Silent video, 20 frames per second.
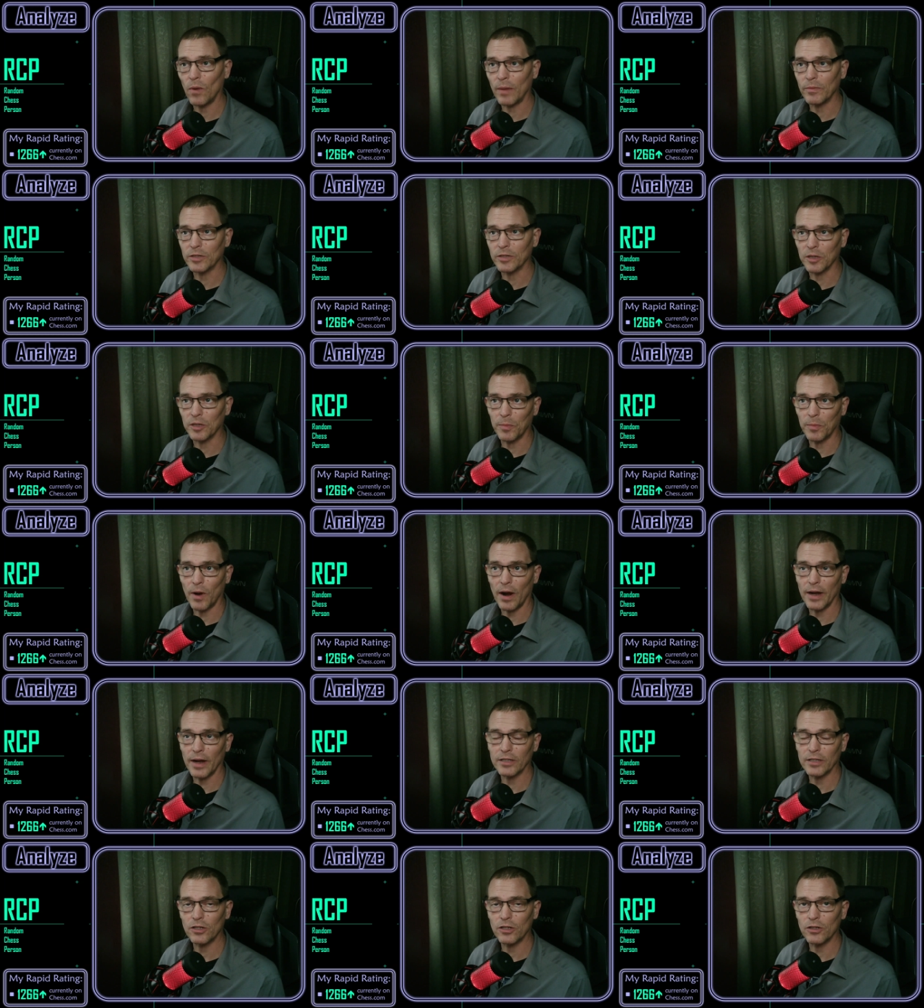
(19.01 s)
I was
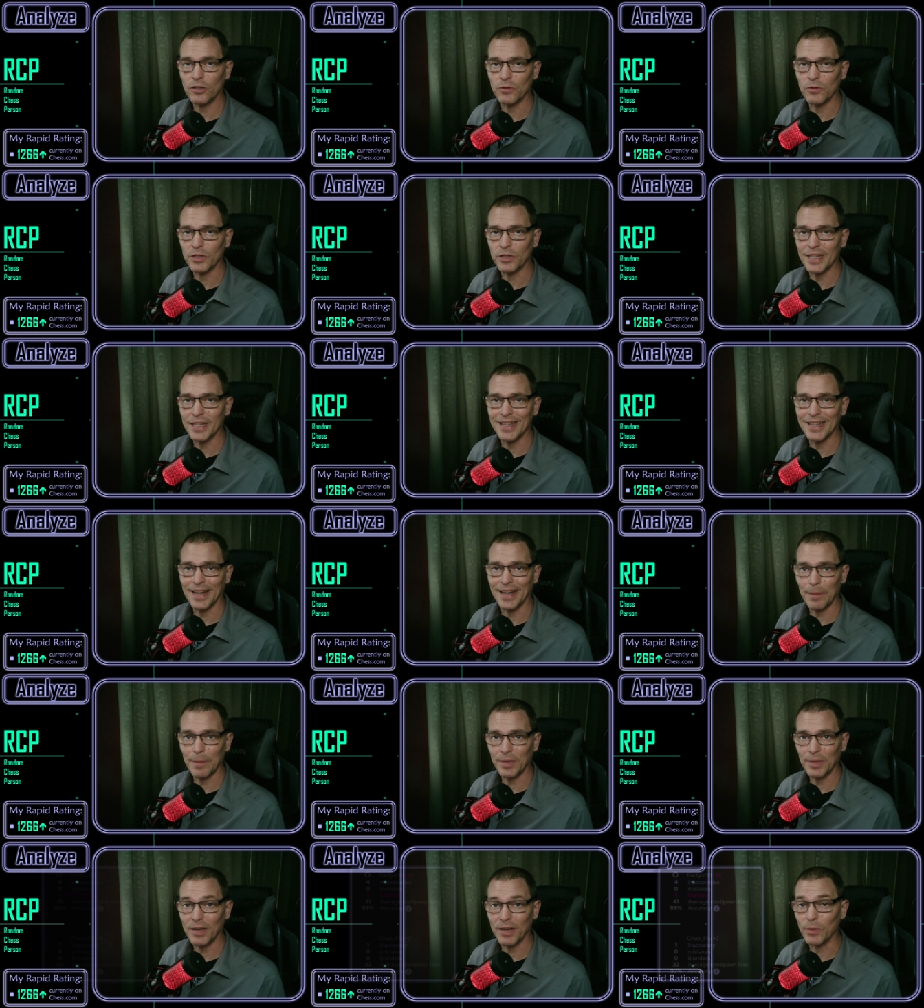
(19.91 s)
surprised to see that
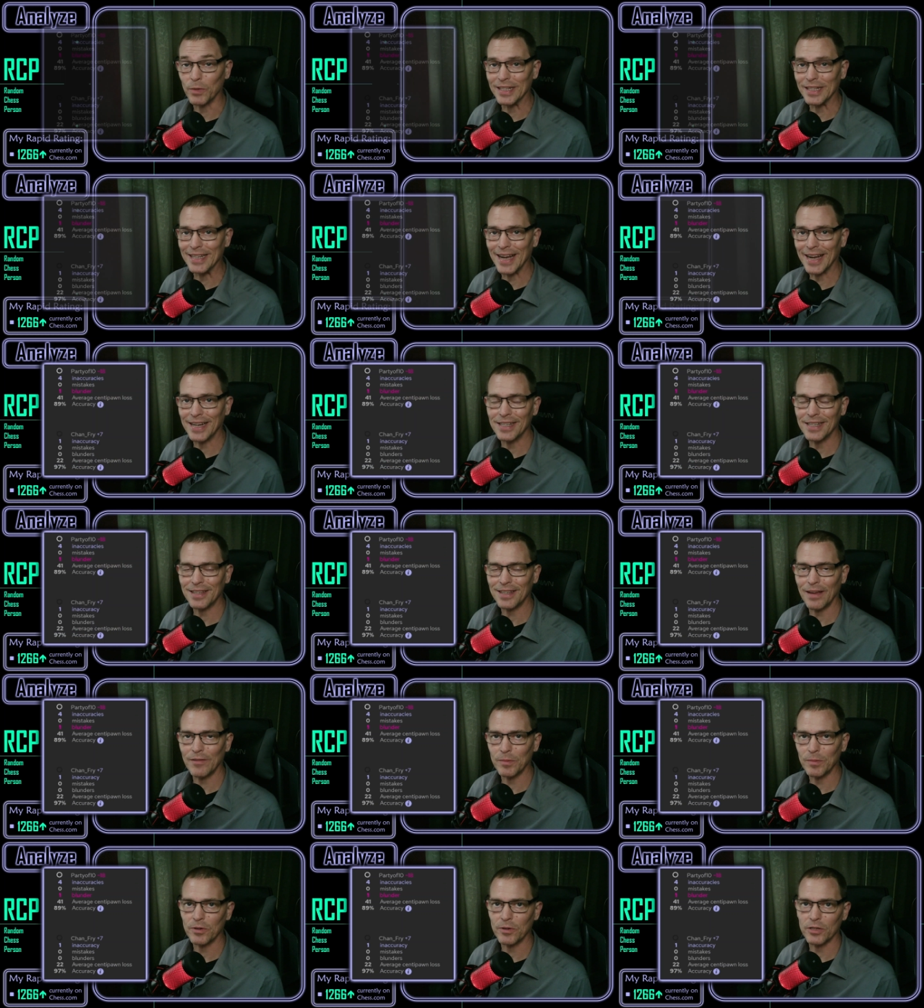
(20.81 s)
I played with
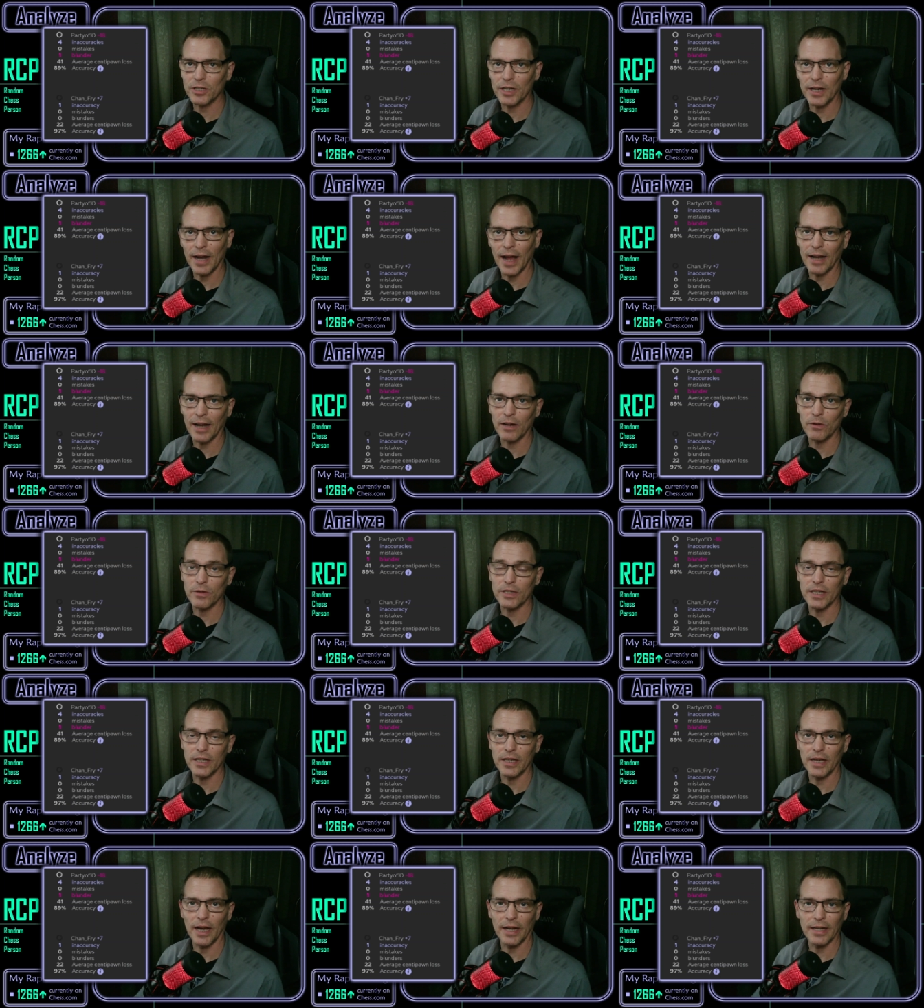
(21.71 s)
97% accuracy.